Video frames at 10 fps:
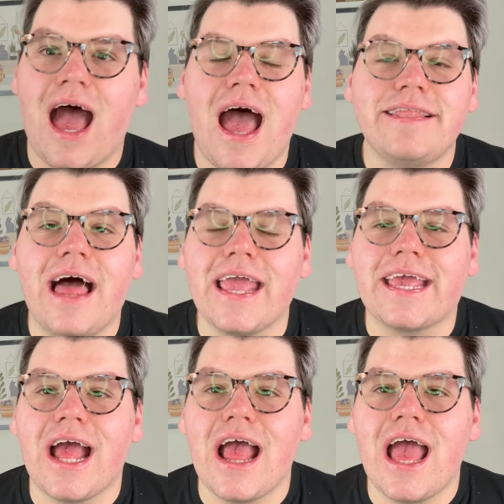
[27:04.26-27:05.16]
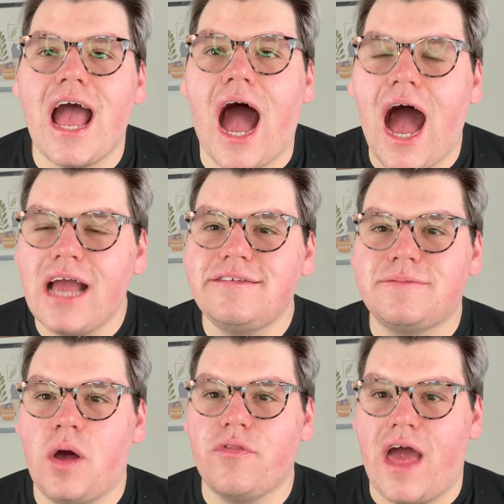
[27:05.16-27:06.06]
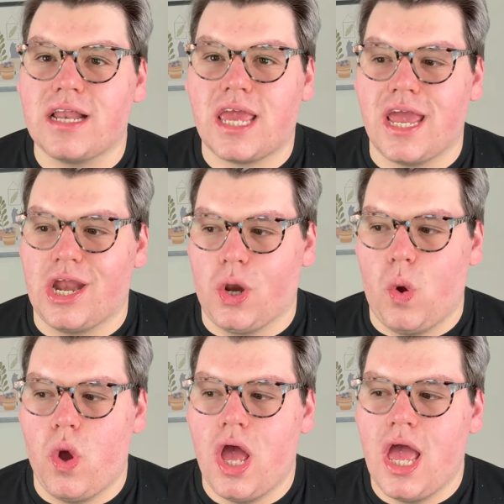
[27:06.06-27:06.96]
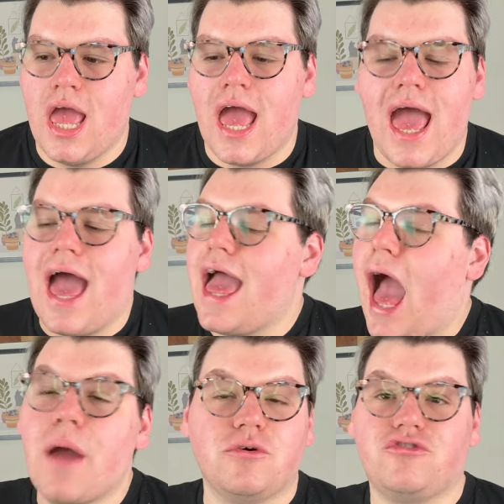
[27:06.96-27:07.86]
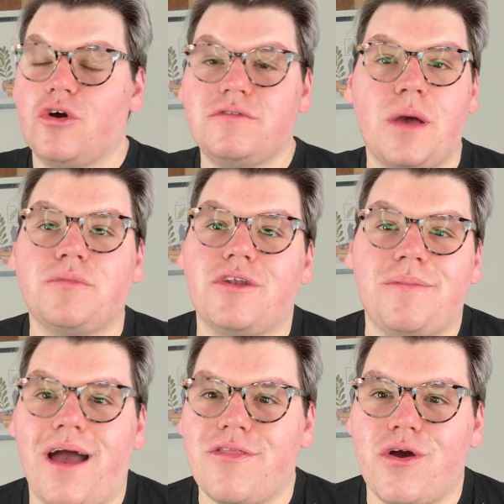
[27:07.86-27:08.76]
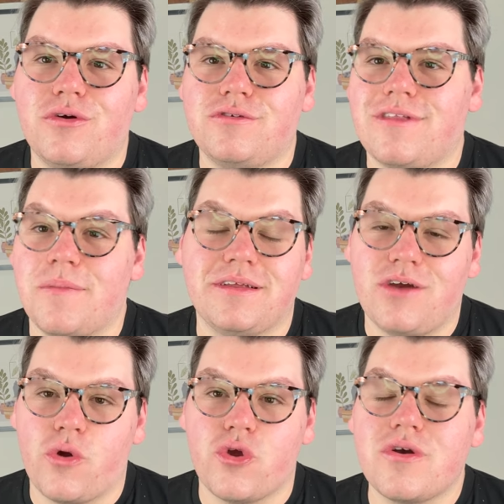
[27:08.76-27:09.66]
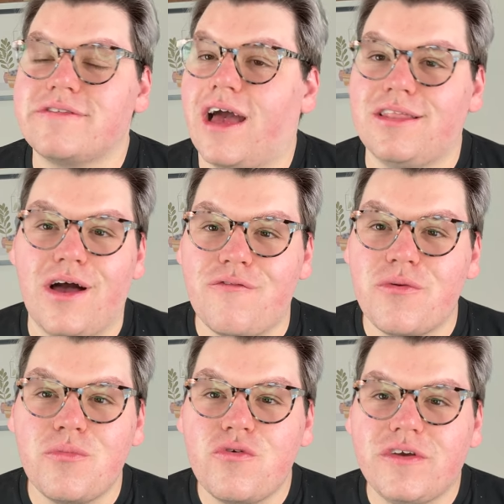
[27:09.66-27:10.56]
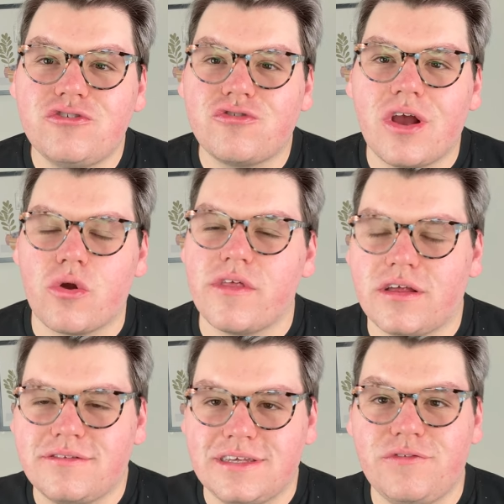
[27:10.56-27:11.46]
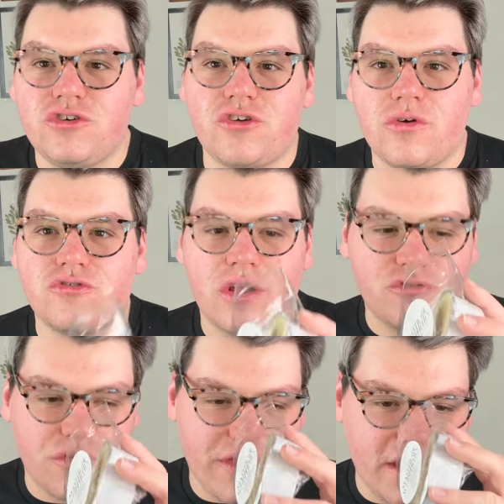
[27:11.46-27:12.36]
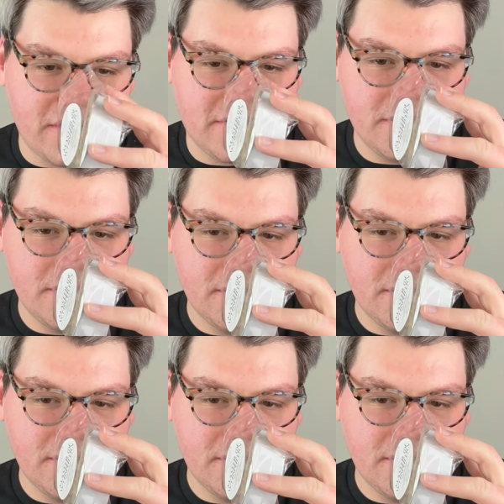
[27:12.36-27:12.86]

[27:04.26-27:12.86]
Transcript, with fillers: Like, I smelled that candle I was so tempted to buy those, let me tell you, because I love the movie Str or the TV show Stranger Things.